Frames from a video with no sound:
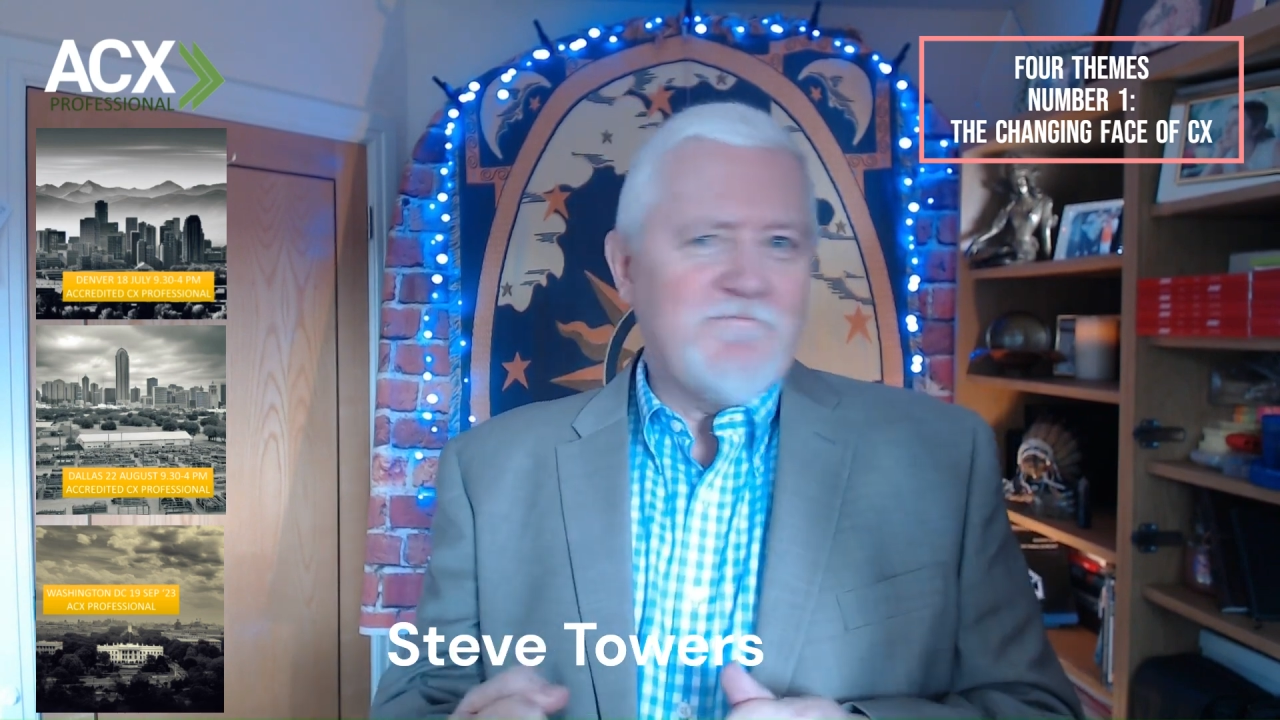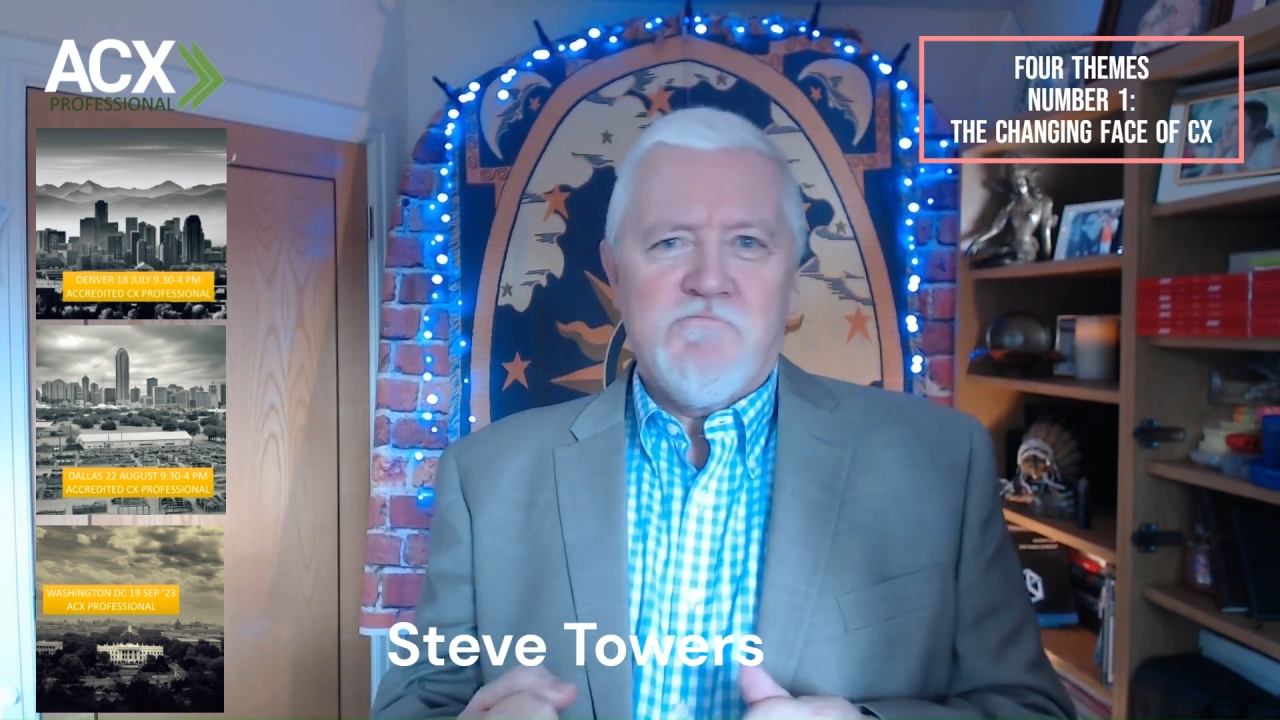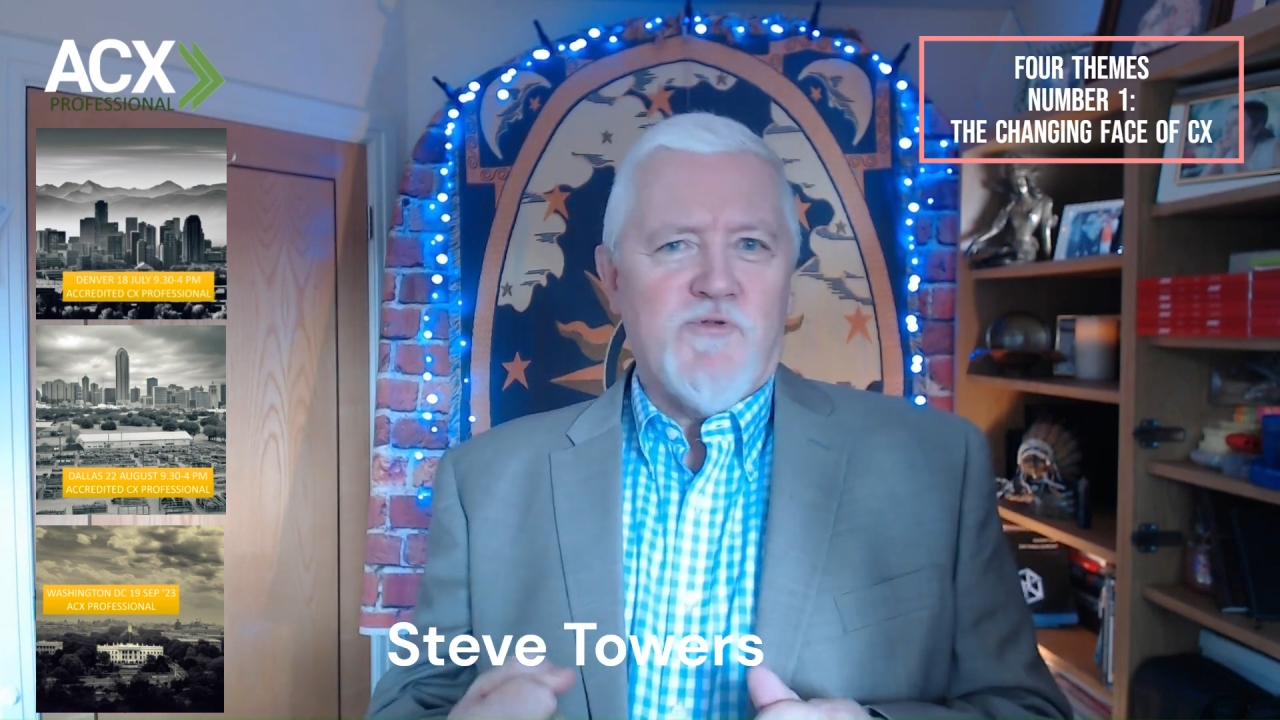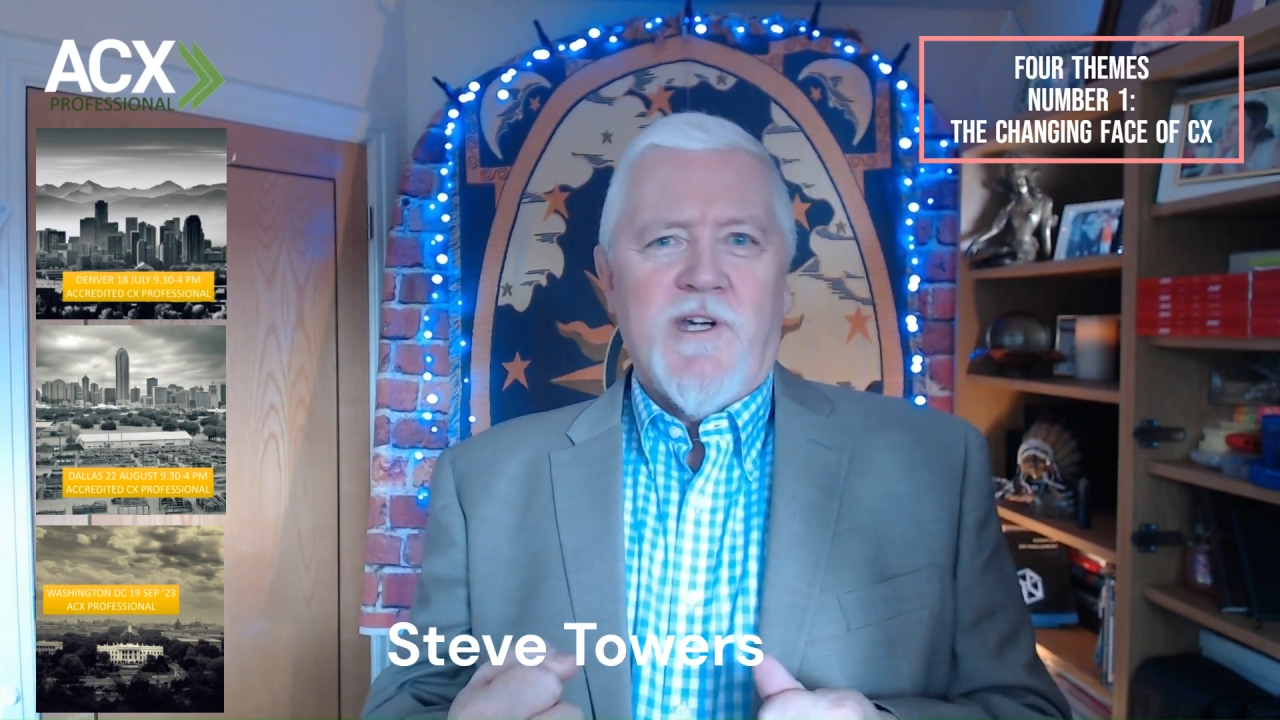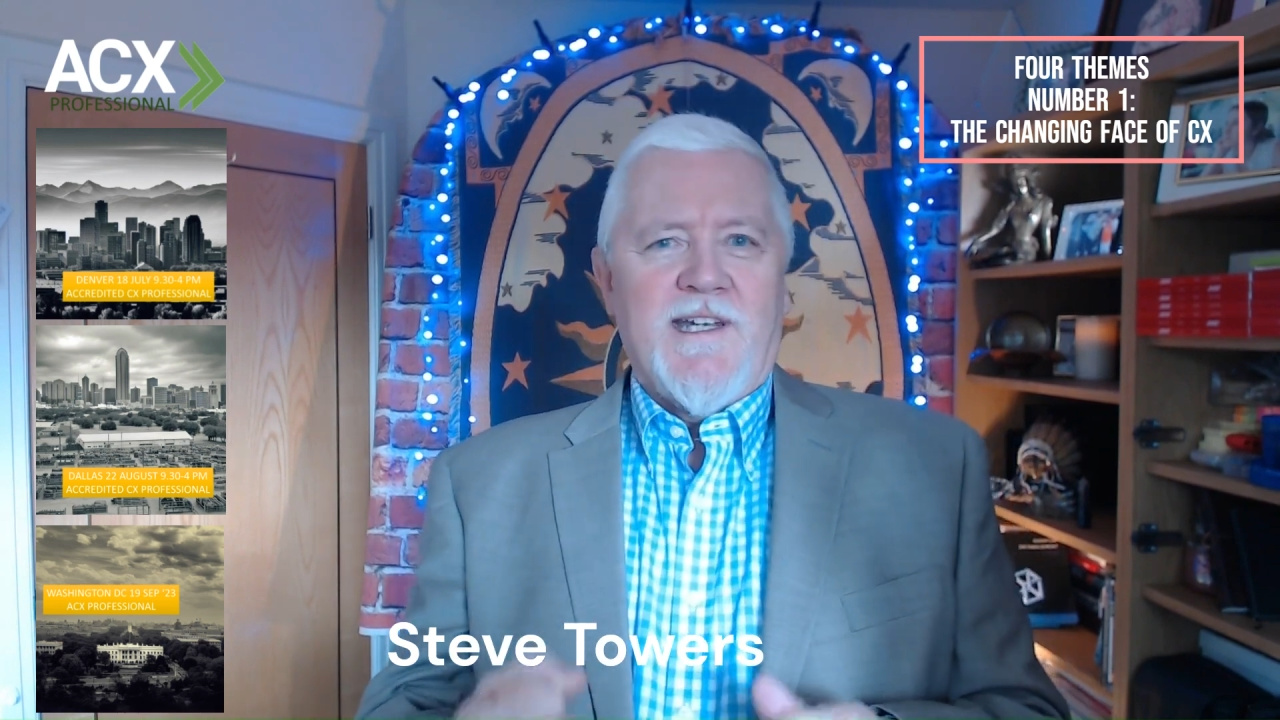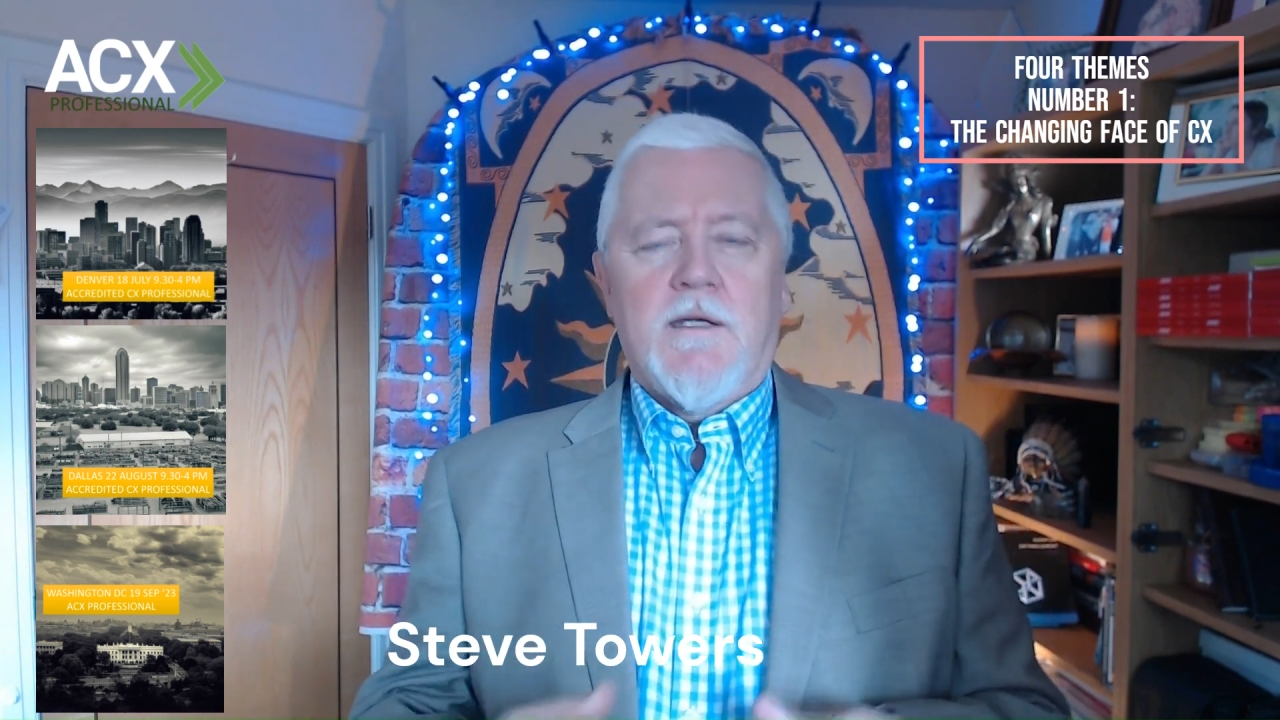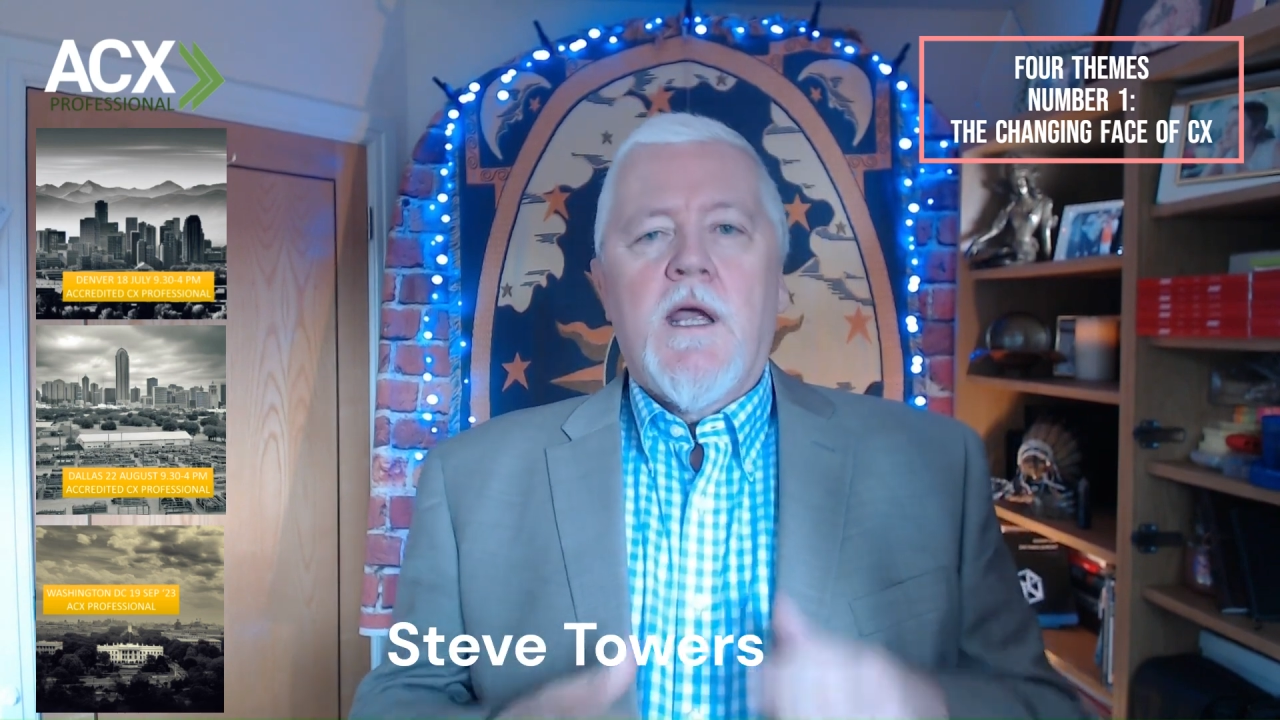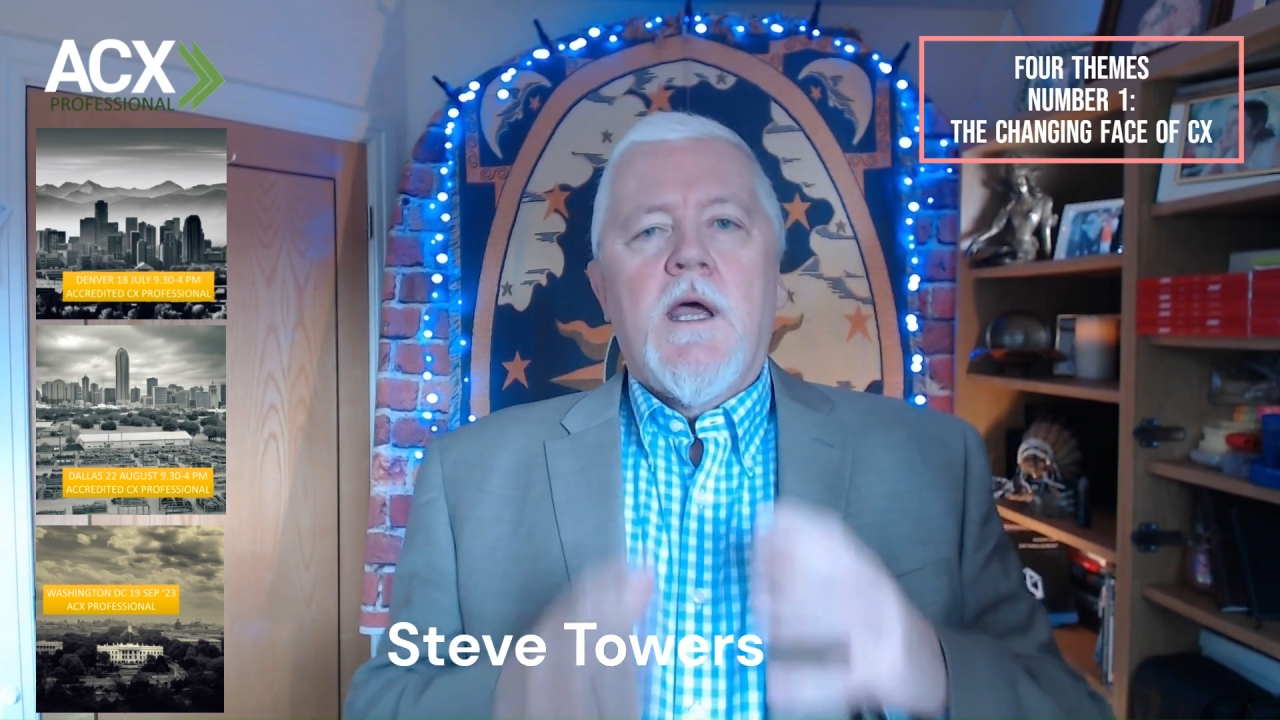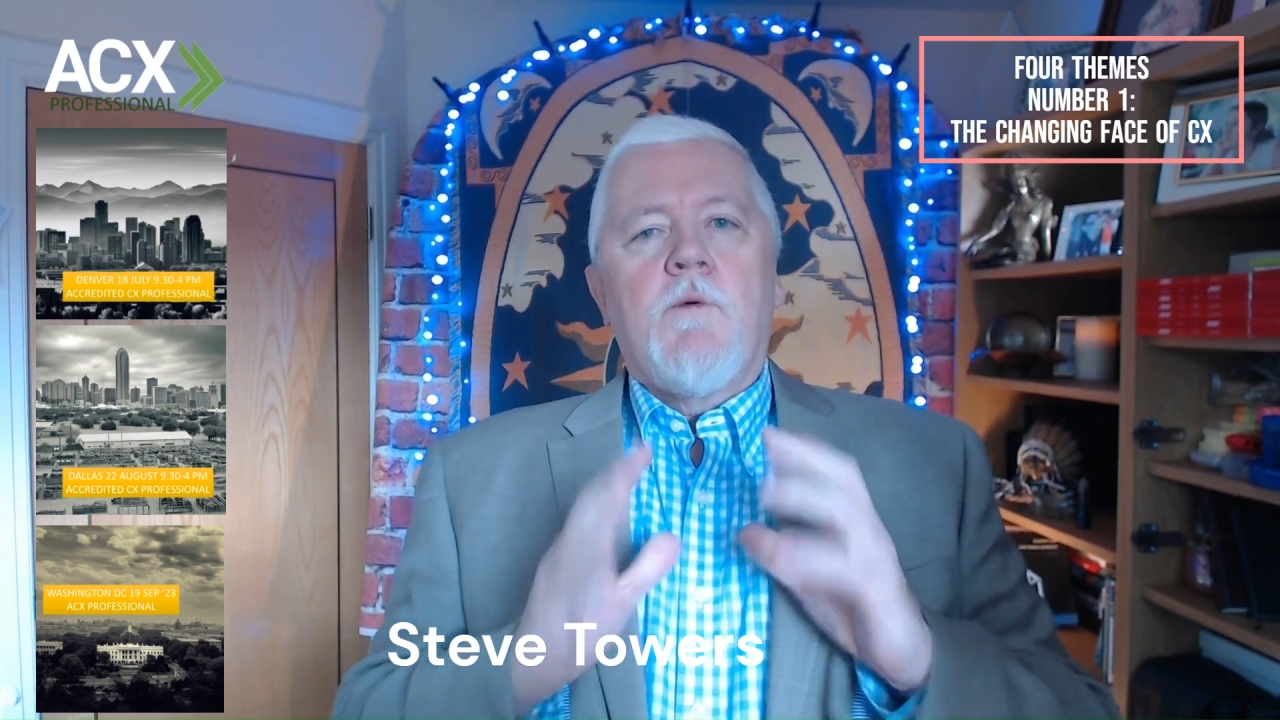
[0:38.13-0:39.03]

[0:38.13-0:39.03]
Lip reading: brilliant.